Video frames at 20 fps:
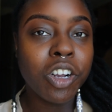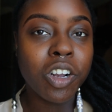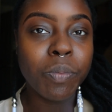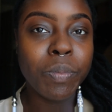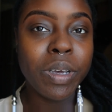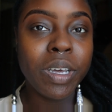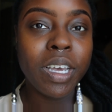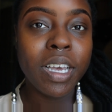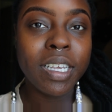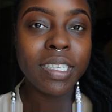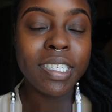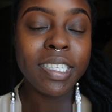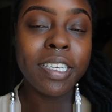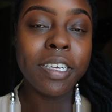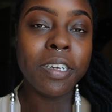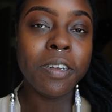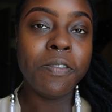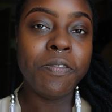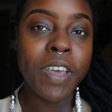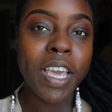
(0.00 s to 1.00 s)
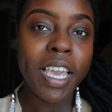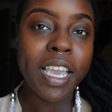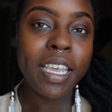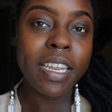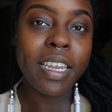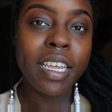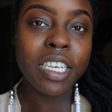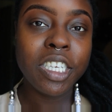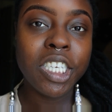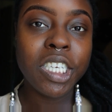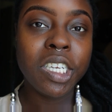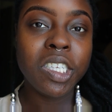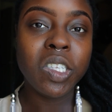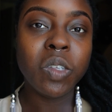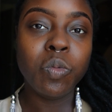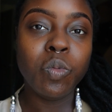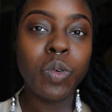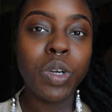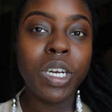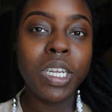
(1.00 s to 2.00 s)
because it's gonna fade, and she
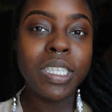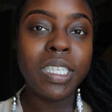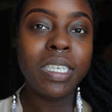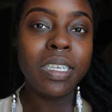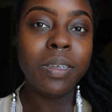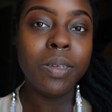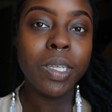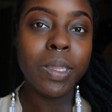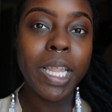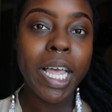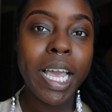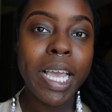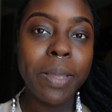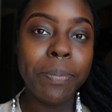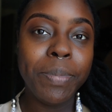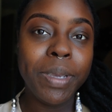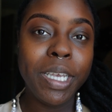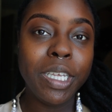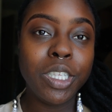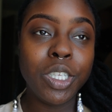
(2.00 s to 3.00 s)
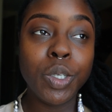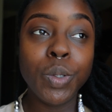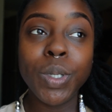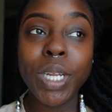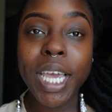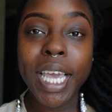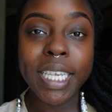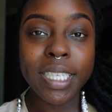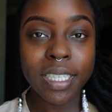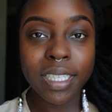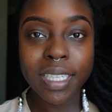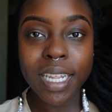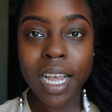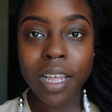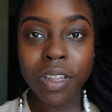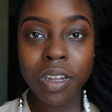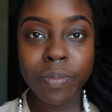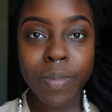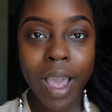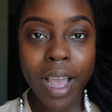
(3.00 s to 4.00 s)
doesn't want it to like be 2 days and
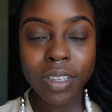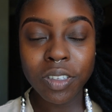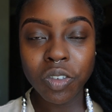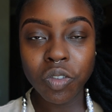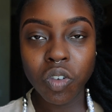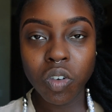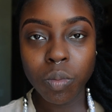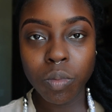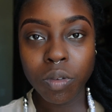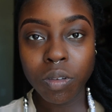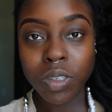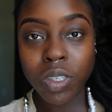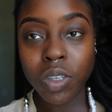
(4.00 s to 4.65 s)
now they're back to normal.